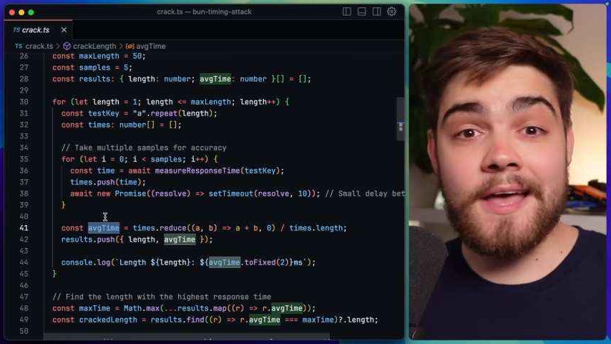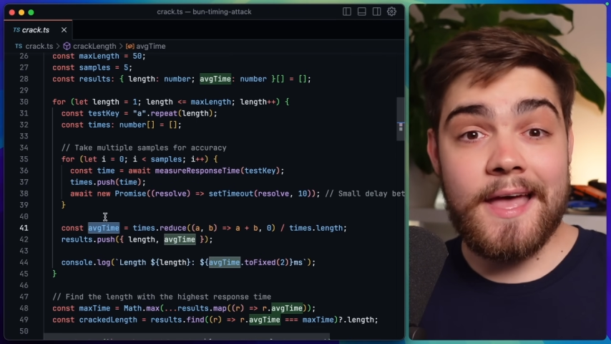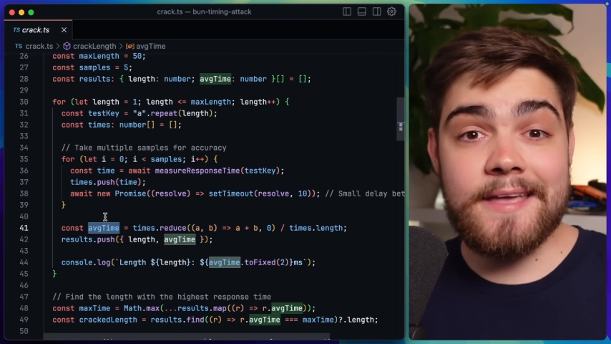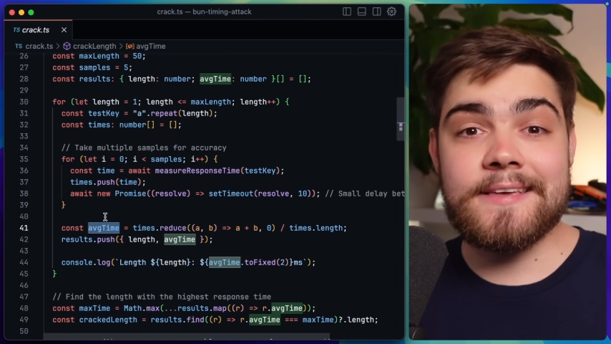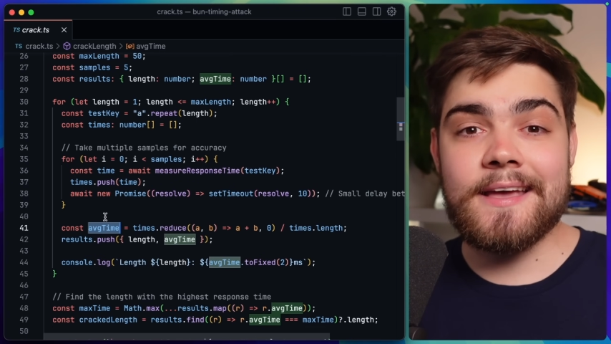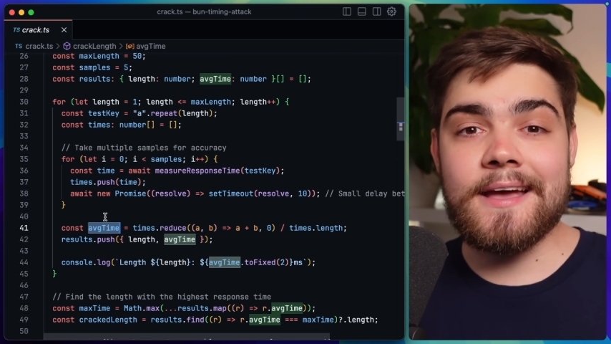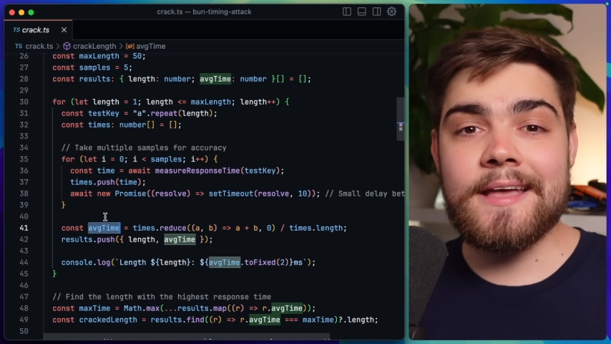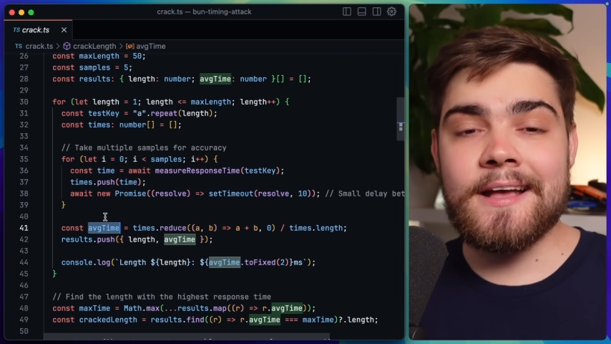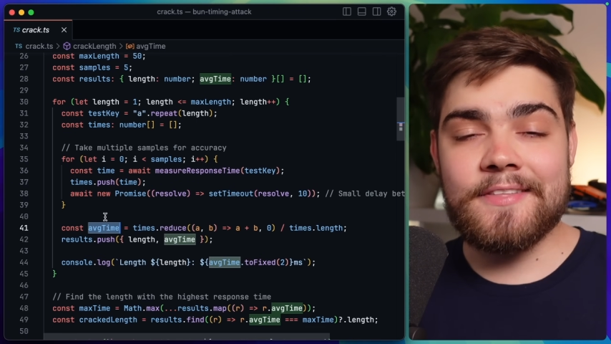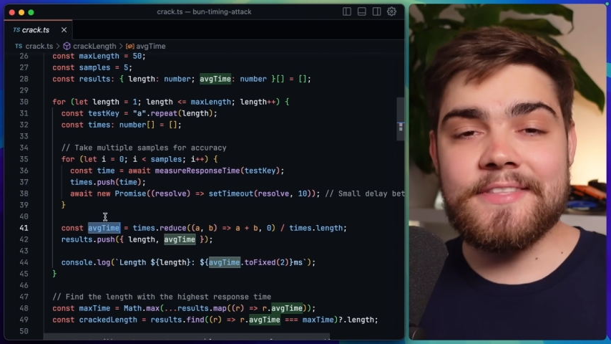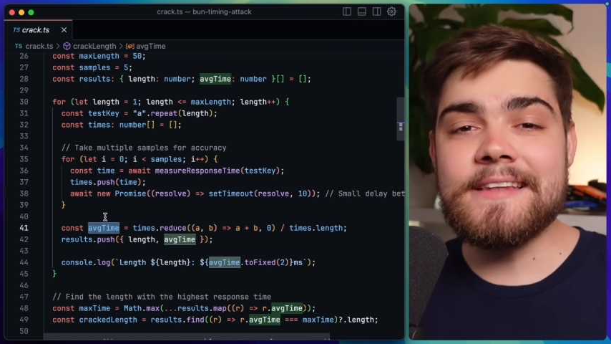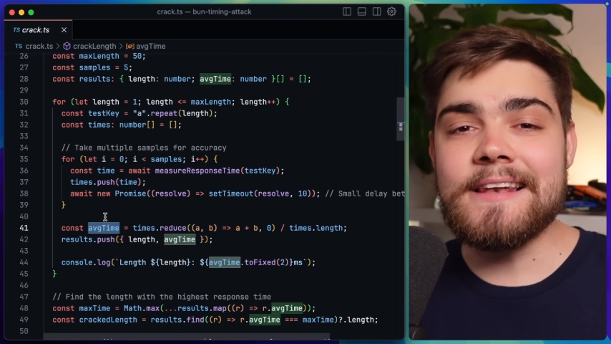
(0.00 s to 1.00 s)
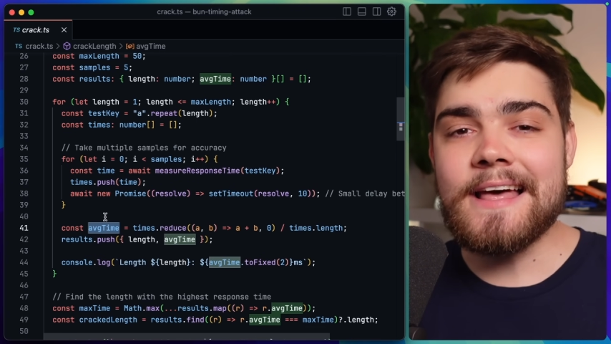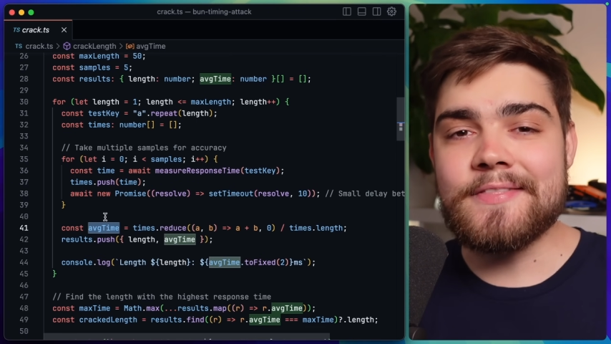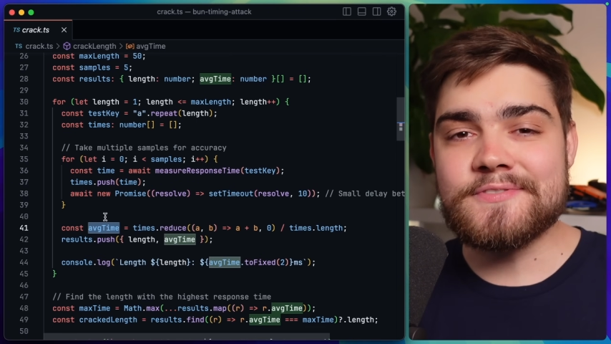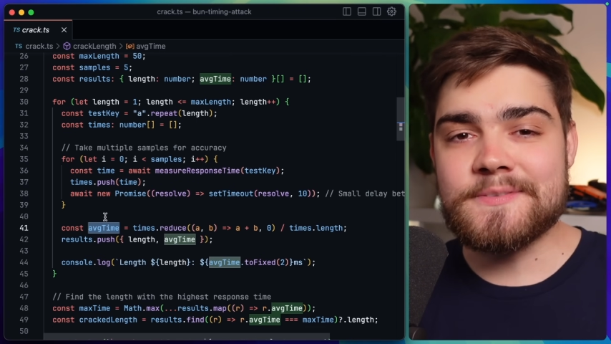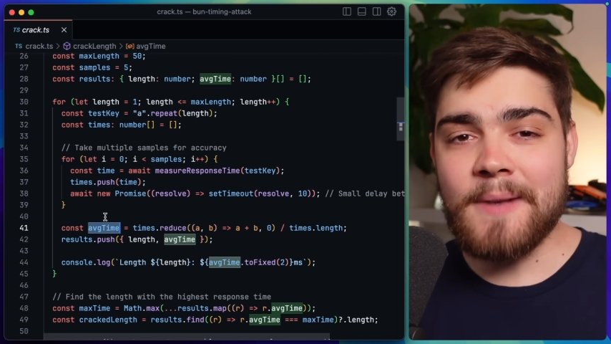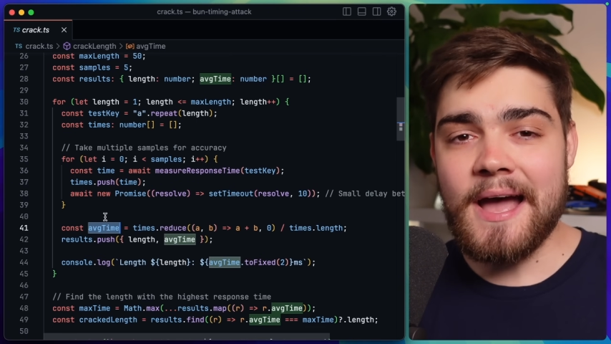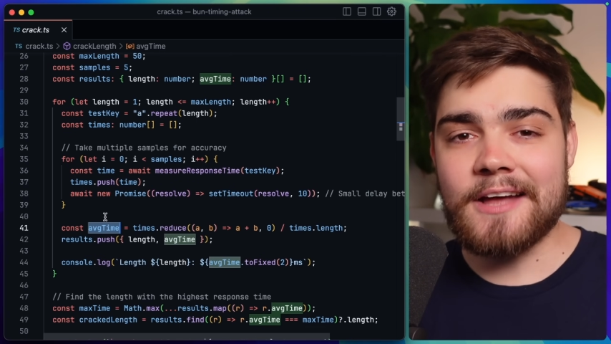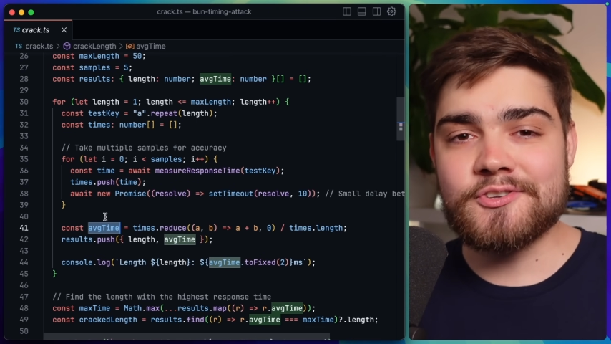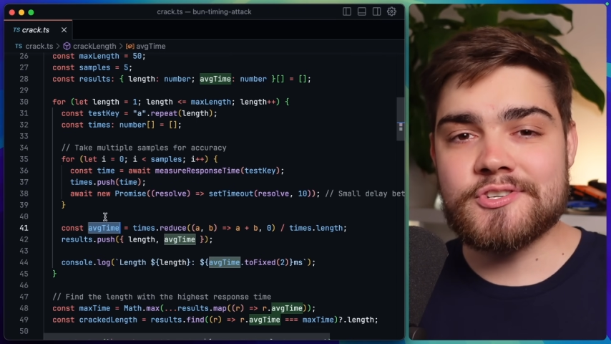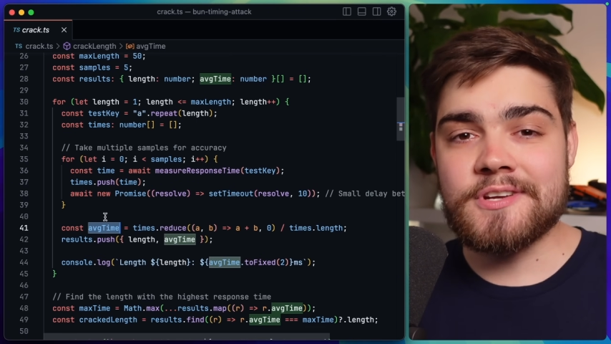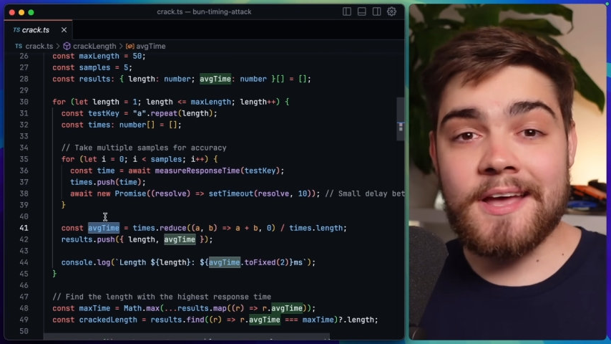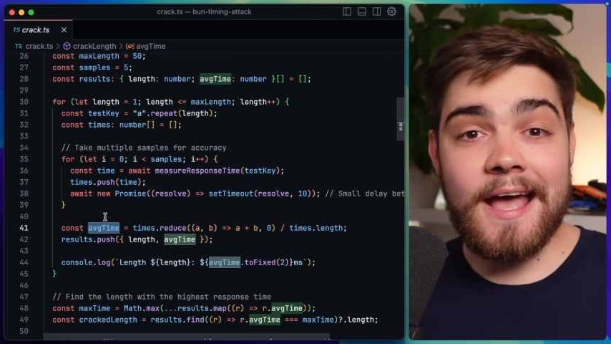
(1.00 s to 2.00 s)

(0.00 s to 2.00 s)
aka the lengths matched.